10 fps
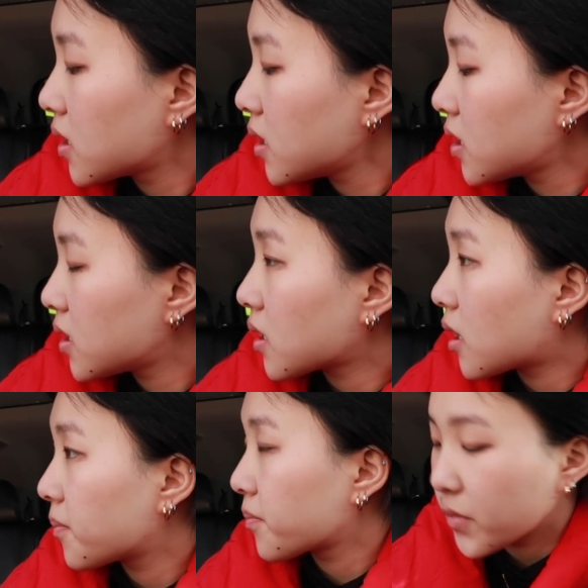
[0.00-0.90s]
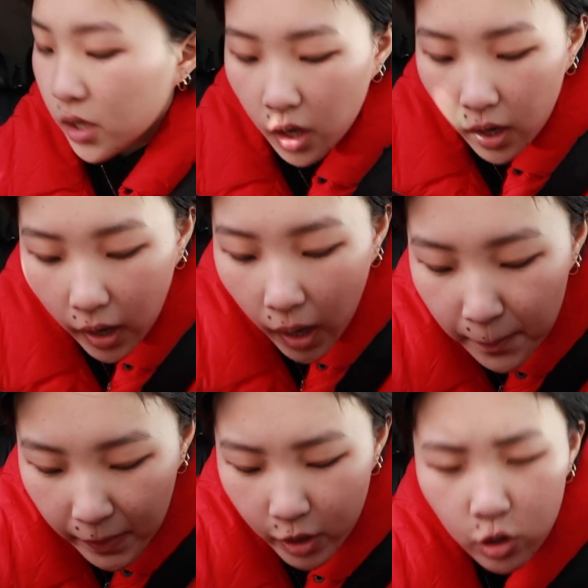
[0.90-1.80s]
Kiki da.
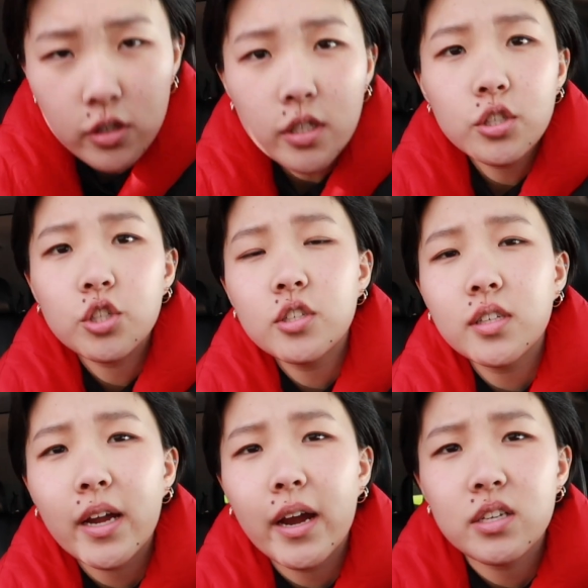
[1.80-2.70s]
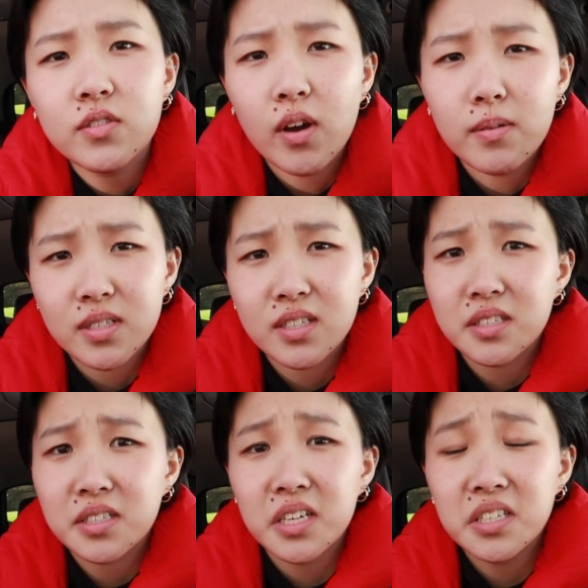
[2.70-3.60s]
I got this juice that has flowers and
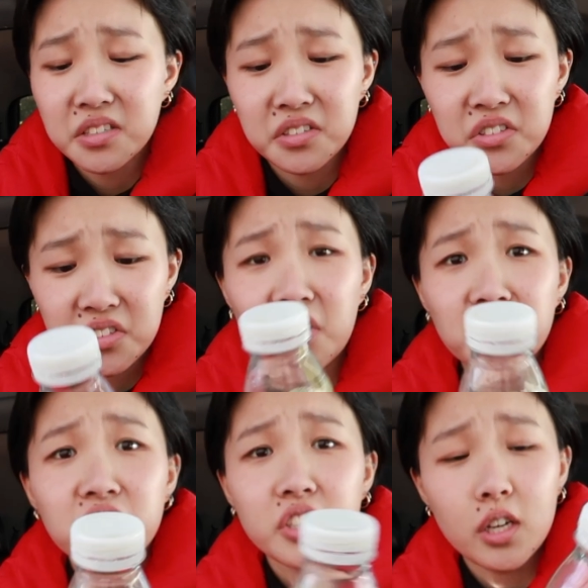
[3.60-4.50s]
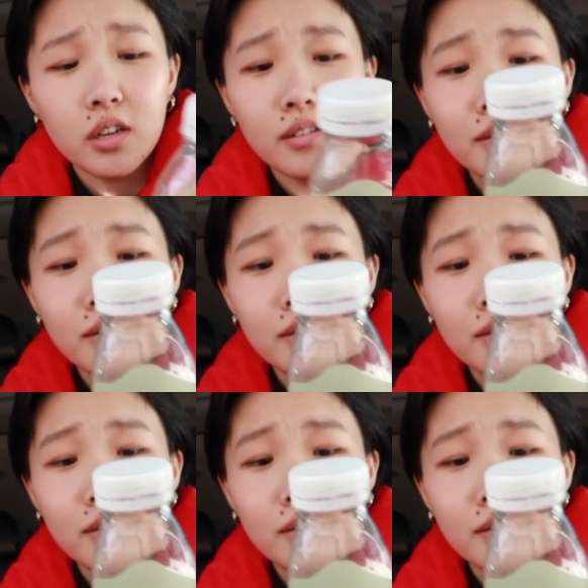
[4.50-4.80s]
it tastes disgusting.